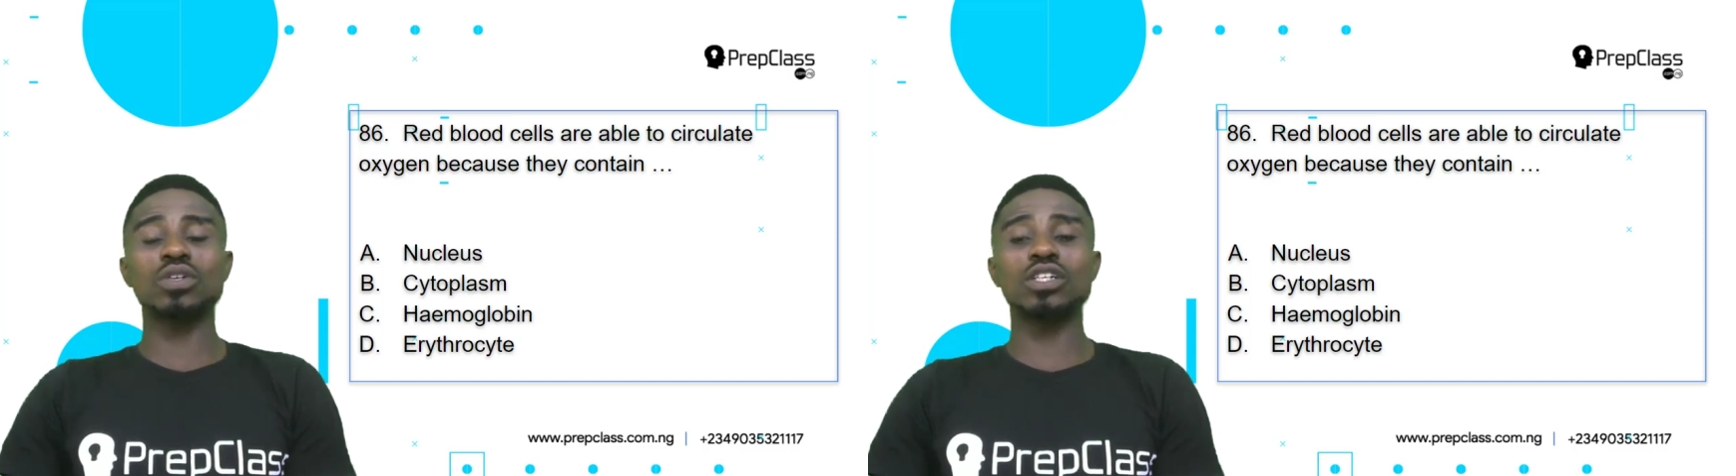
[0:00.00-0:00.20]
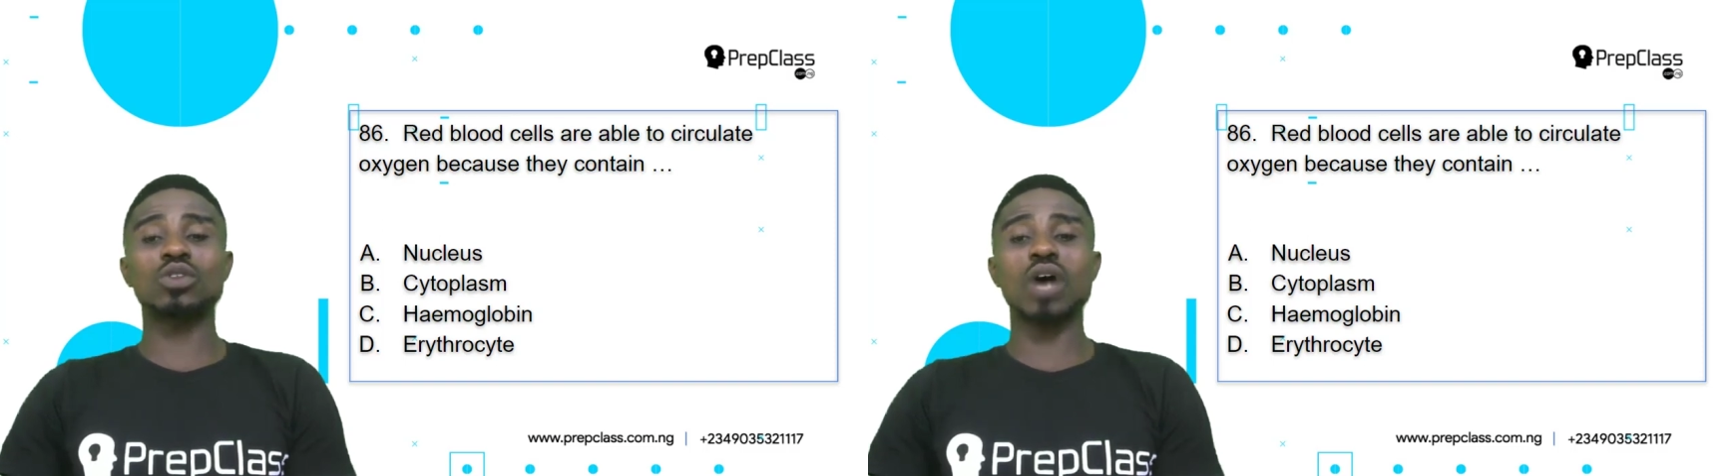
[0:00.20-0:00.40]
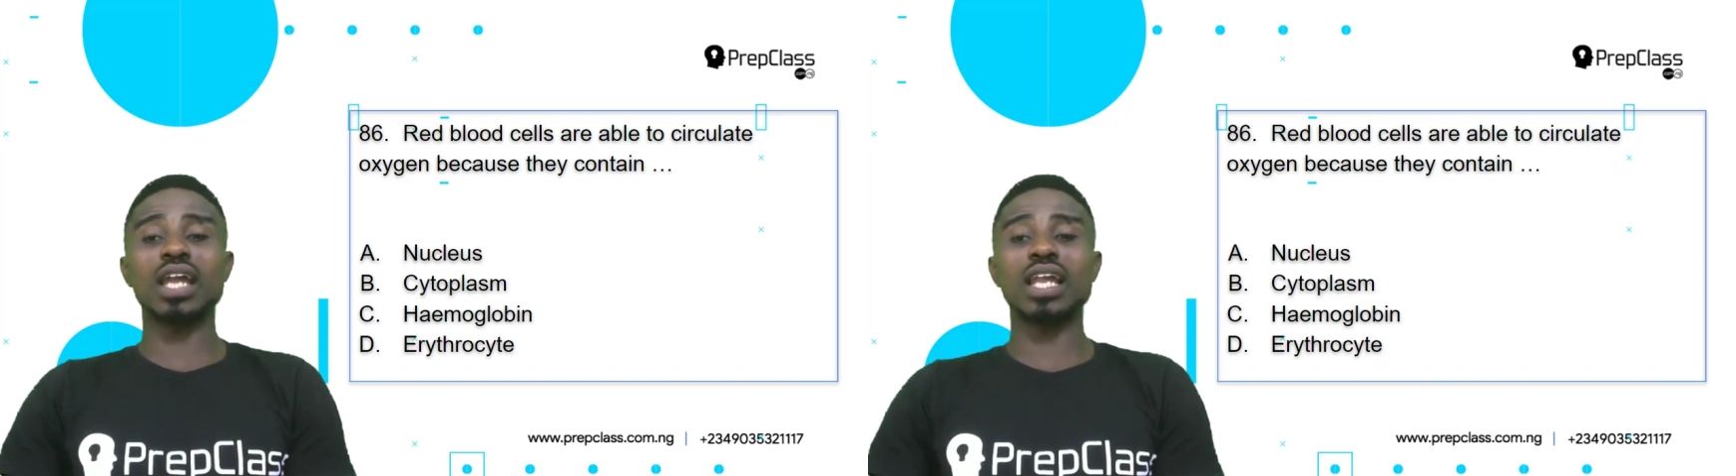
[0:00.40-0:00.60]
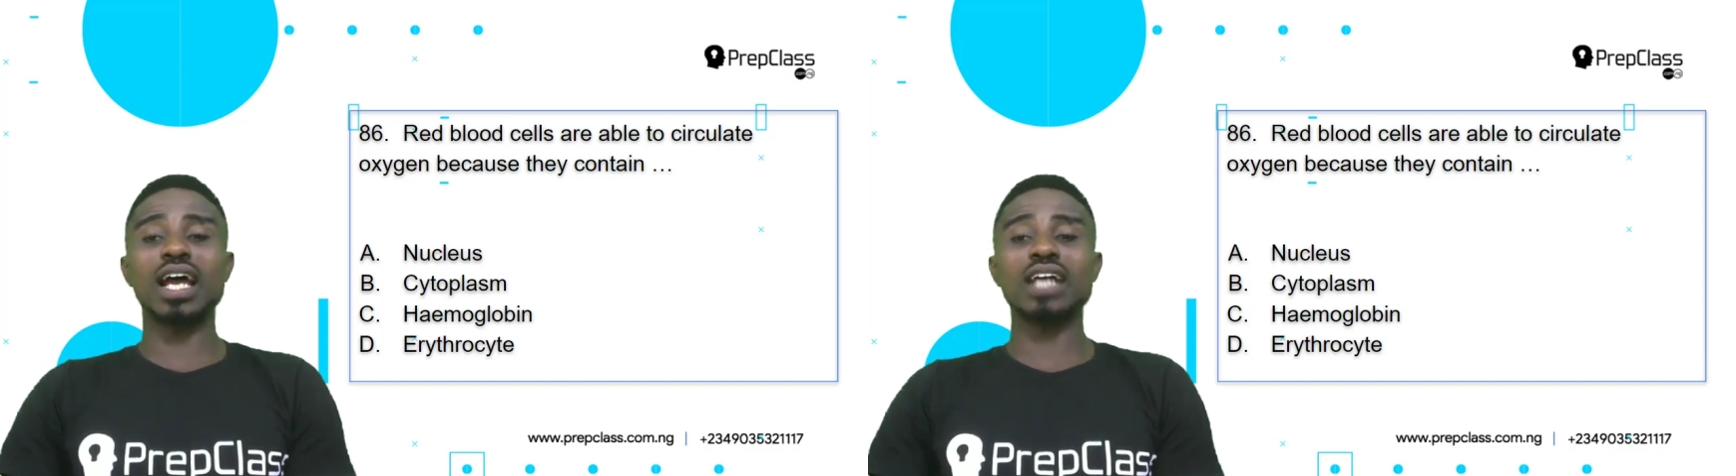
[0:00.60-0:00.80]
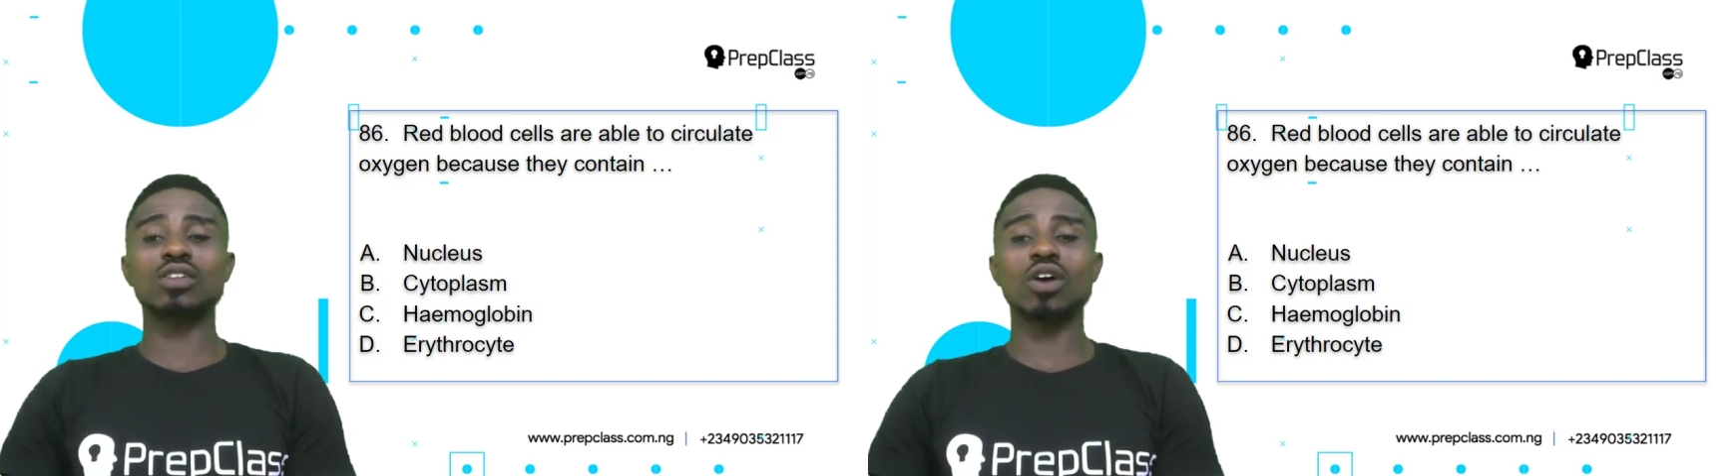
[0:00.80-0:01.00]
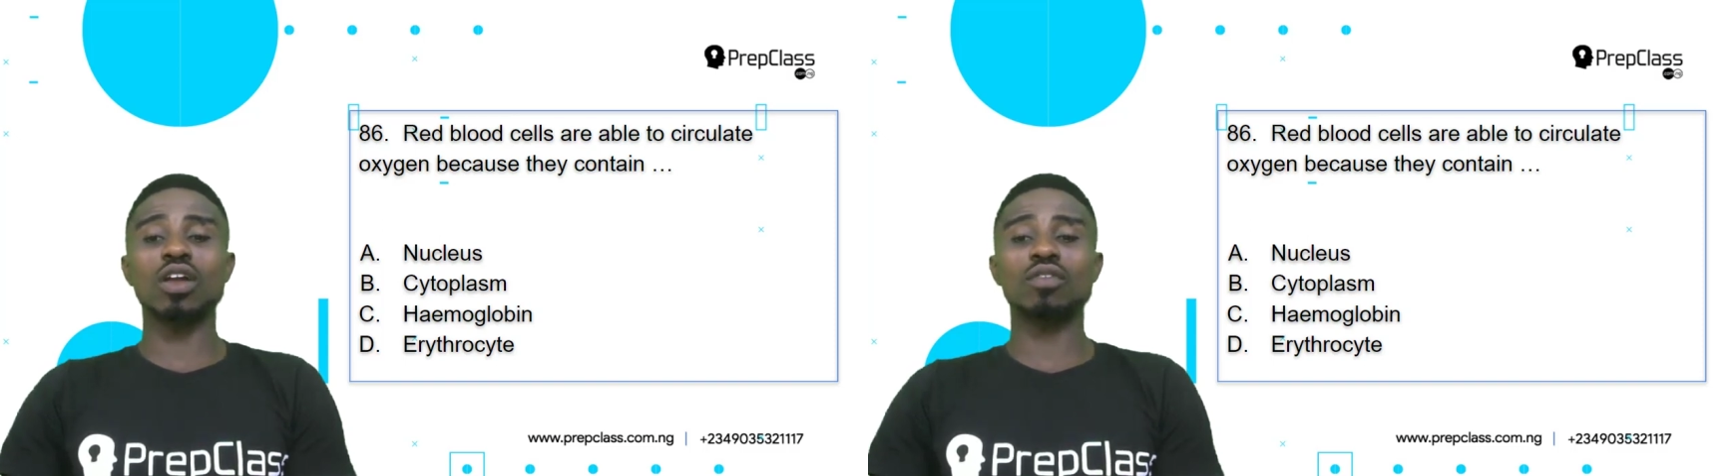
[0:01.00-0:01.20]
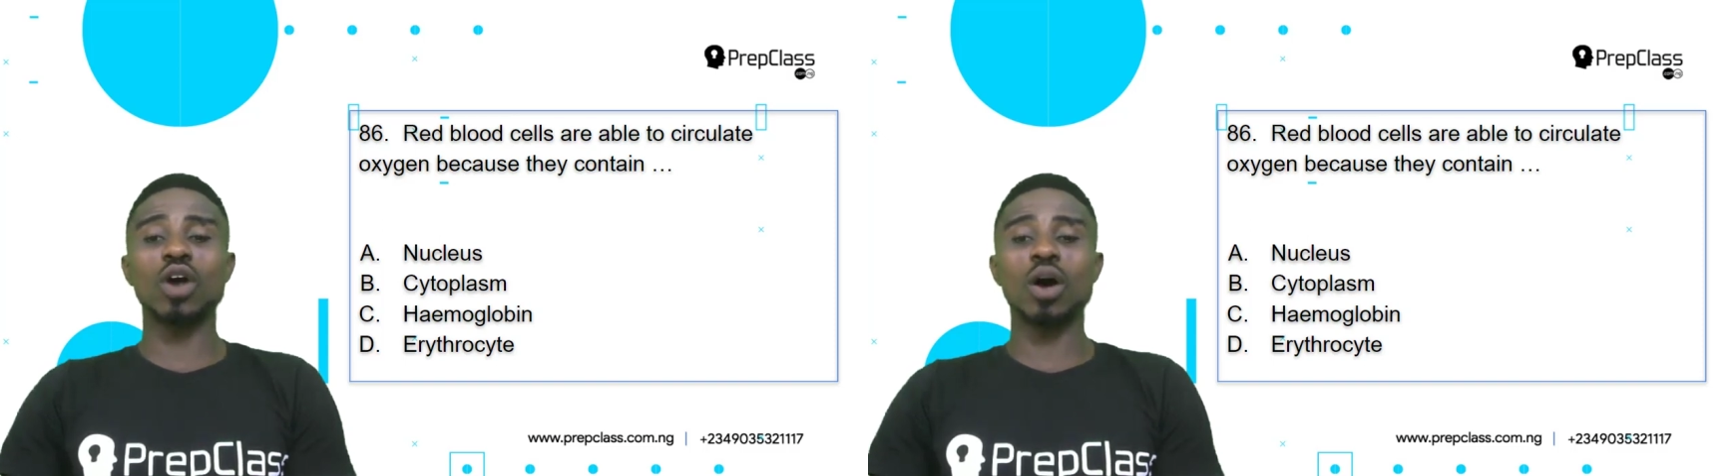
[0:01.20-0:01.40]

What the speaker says: we need to analyze all of